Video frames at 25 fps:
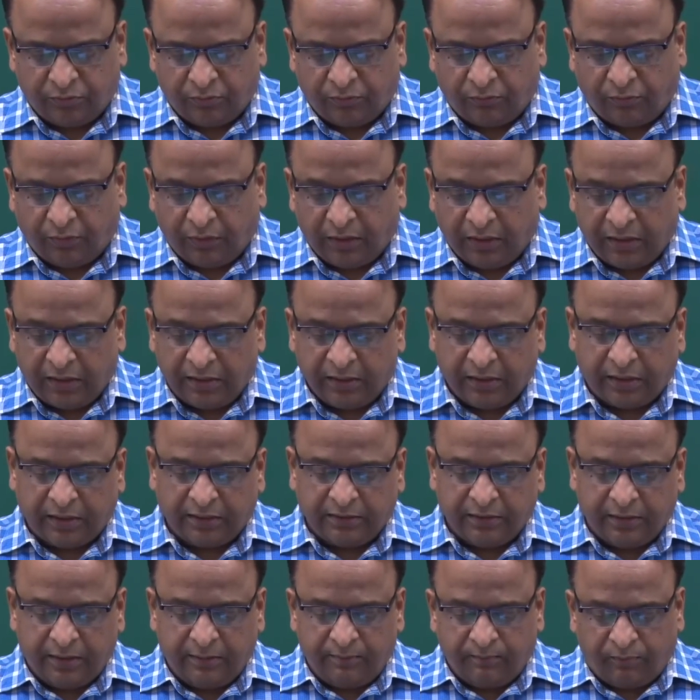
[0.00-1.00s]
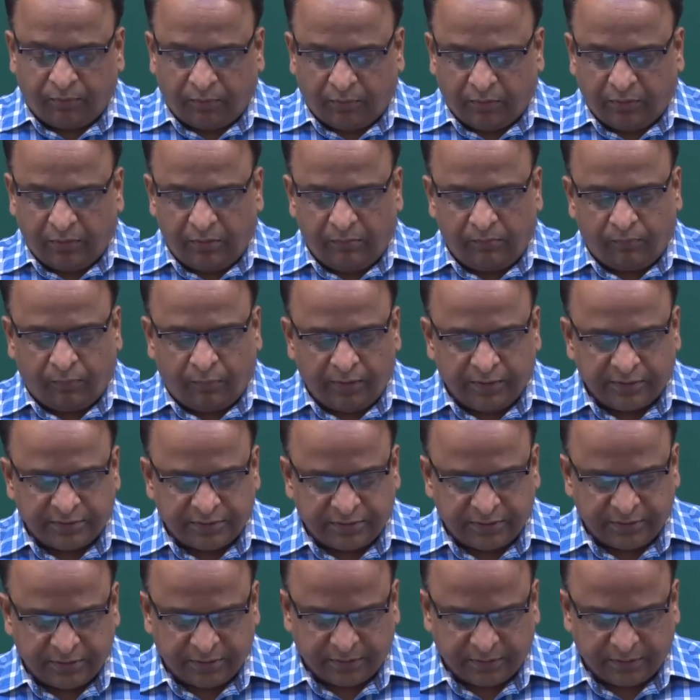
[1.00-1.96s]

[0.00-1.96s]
what are the other important points